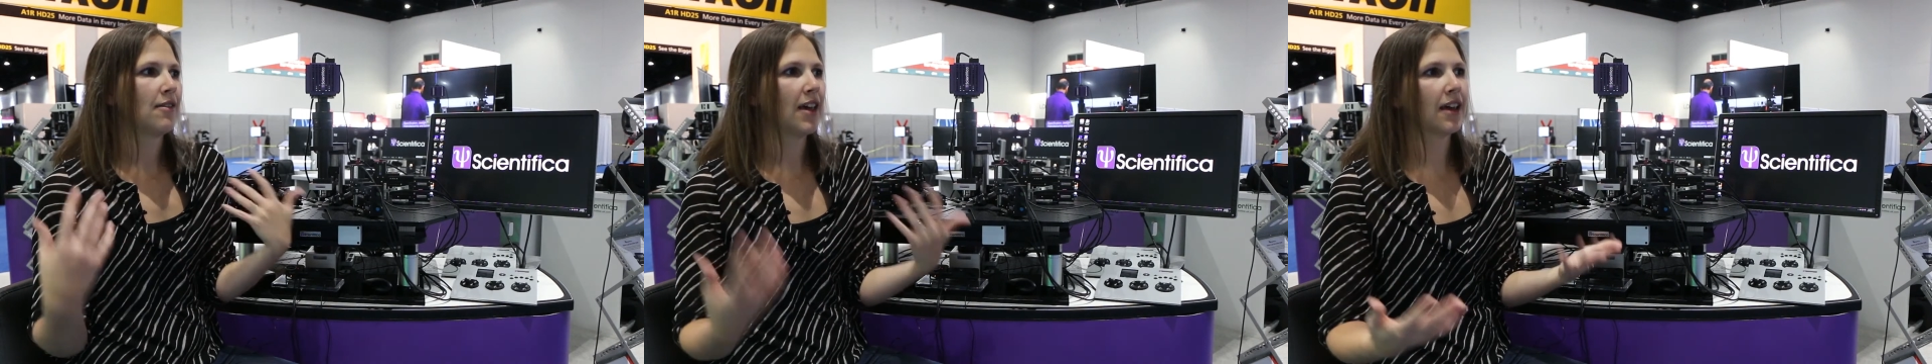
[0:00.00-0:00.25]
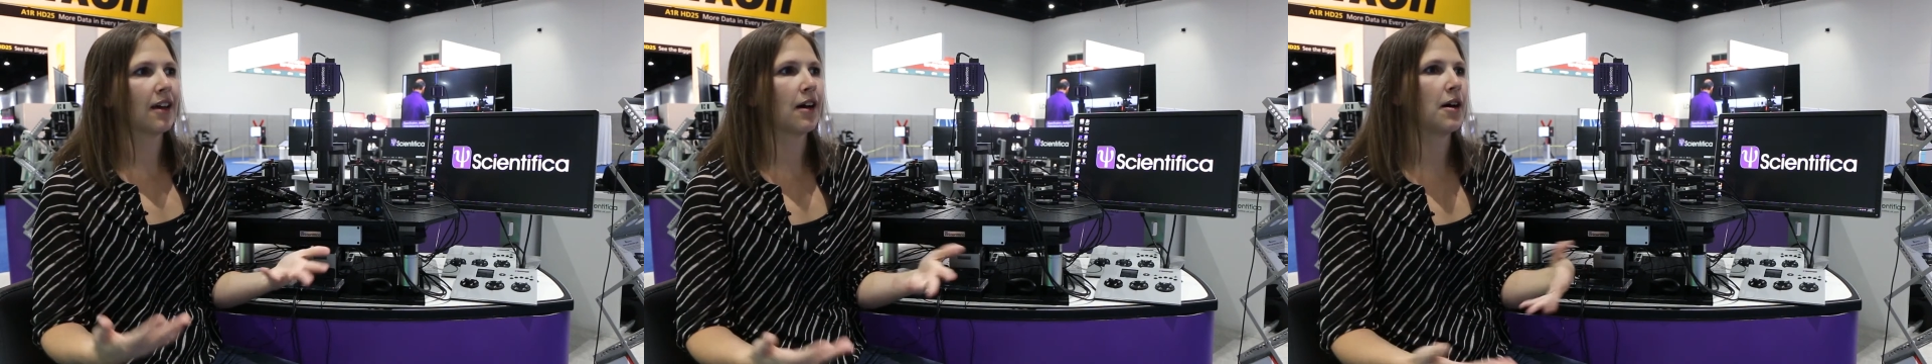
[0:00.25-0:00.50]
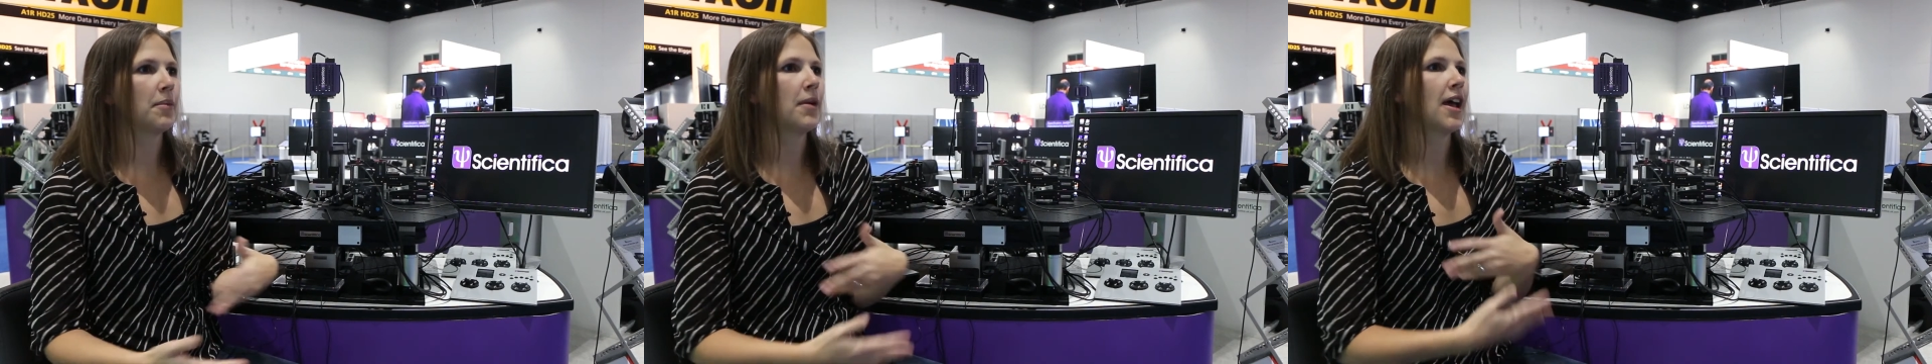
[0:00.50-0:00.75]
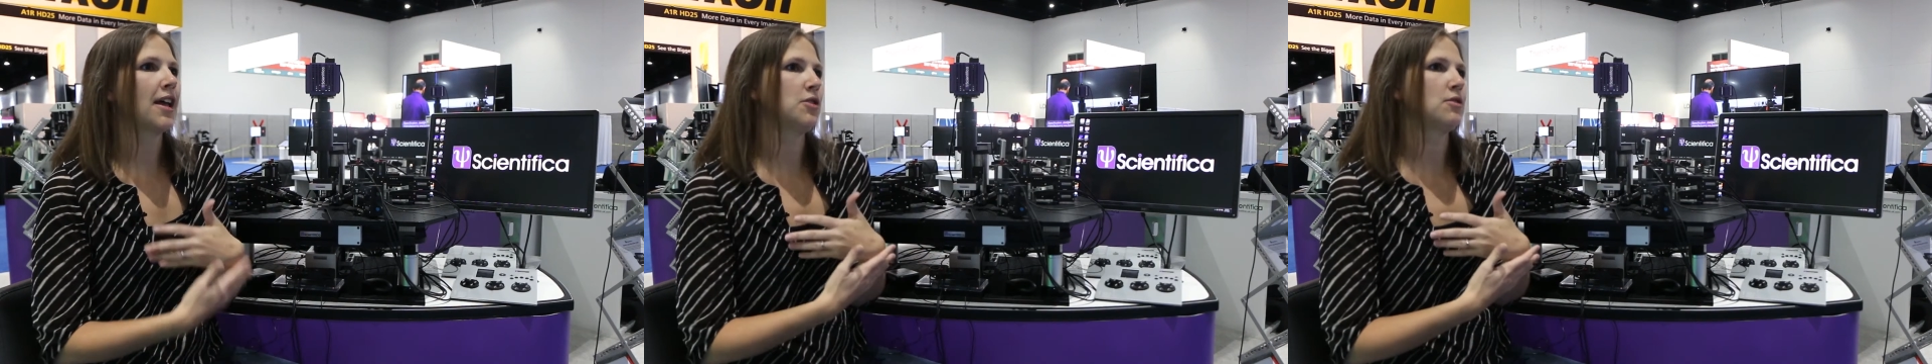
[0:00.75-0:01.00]
They come
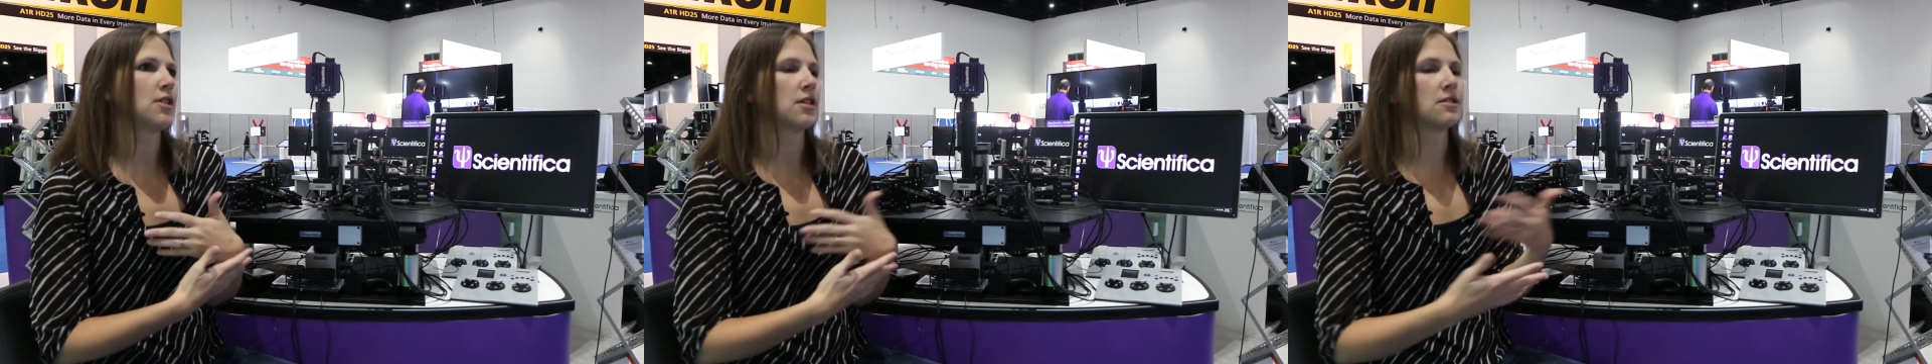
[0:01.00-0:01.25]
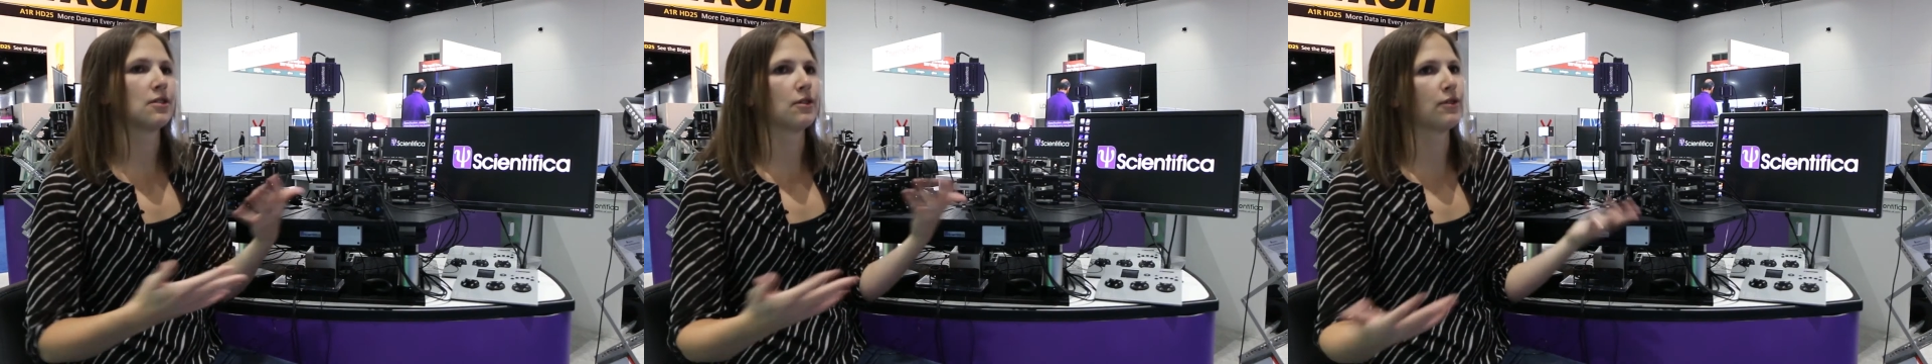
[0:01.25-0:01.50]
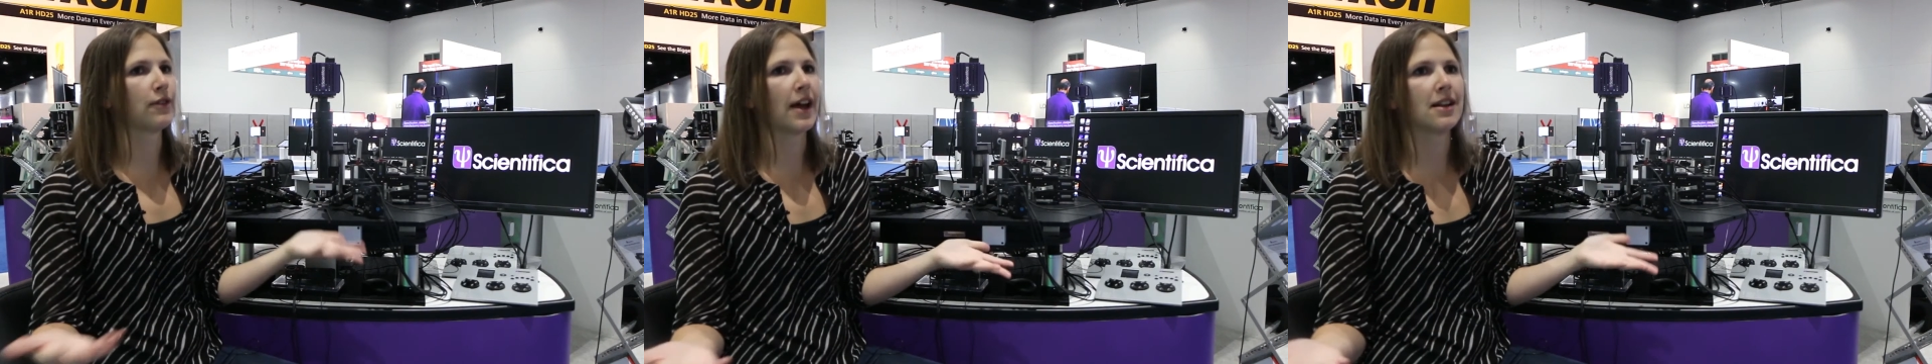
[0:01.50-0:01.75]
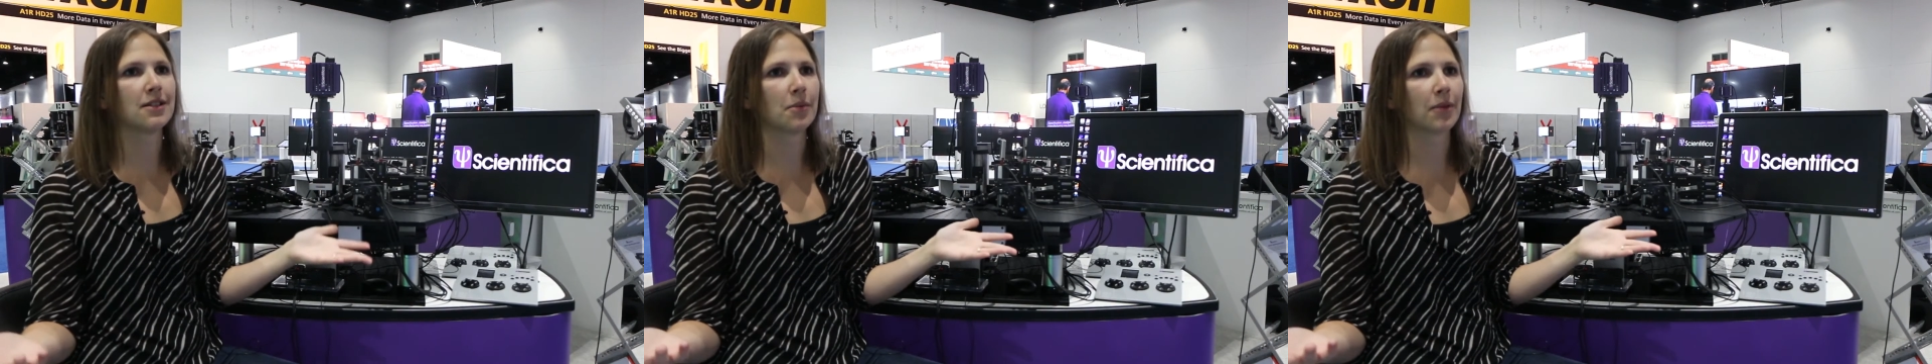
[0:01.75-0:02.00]
and you just
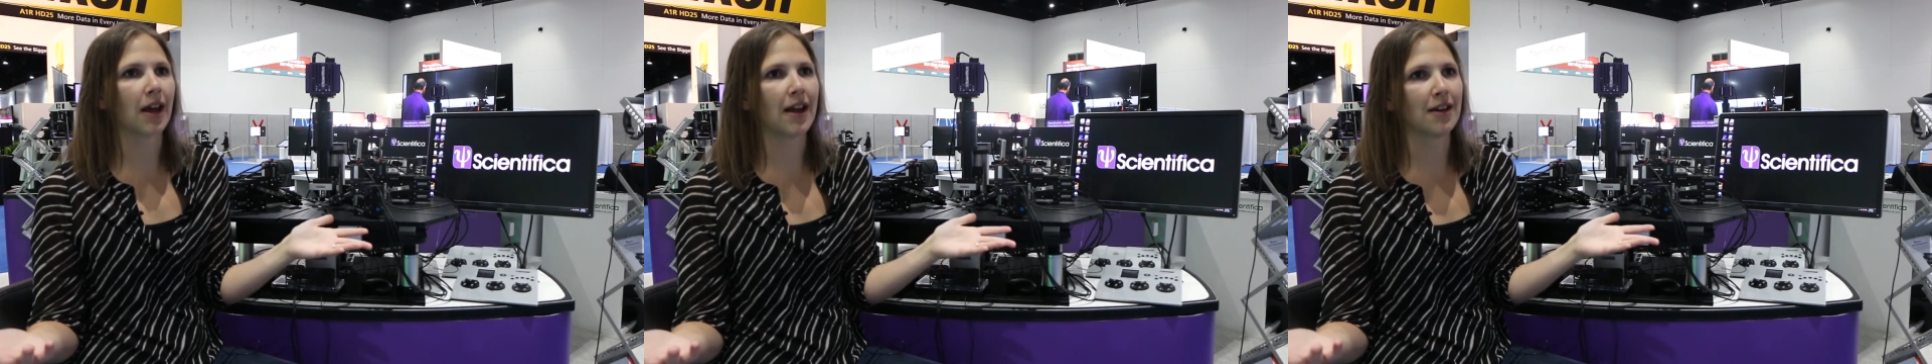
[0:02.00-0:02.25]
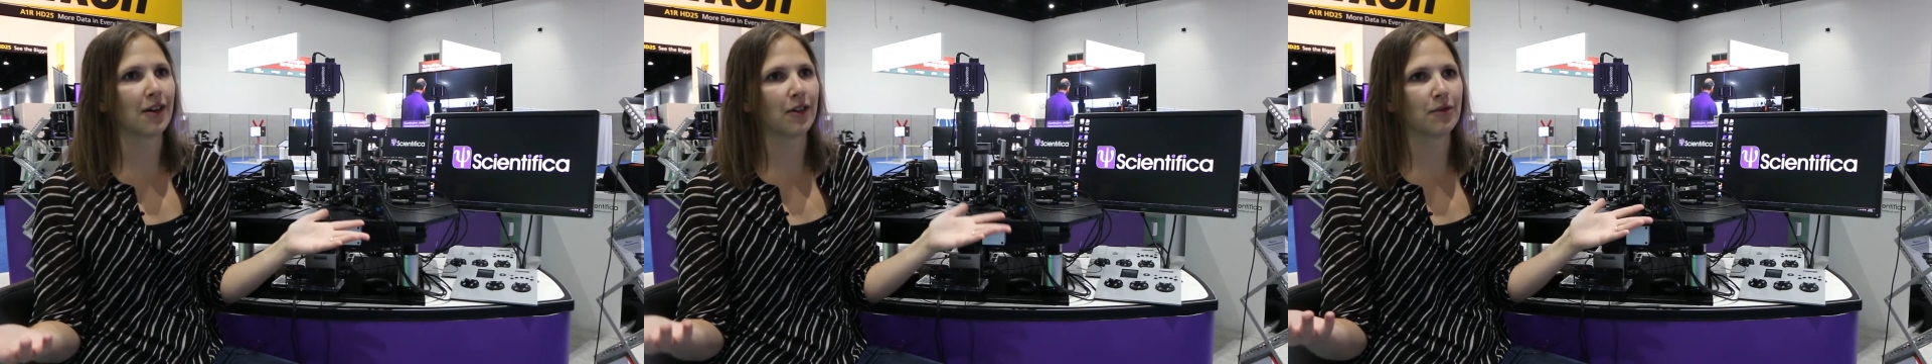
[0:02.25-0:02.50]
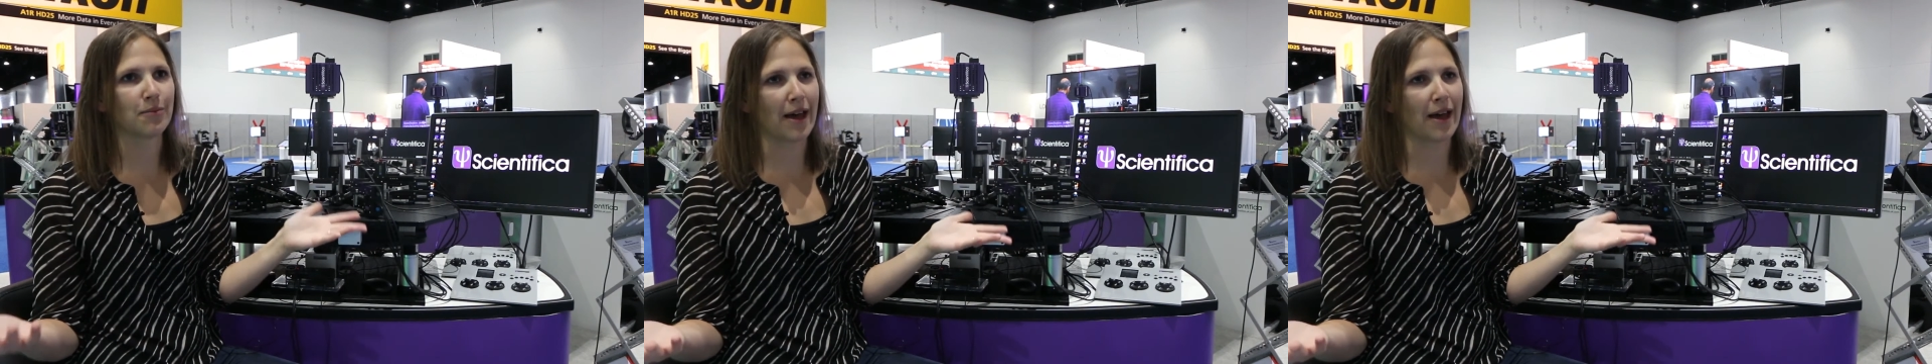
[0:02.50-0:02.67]
find some kind of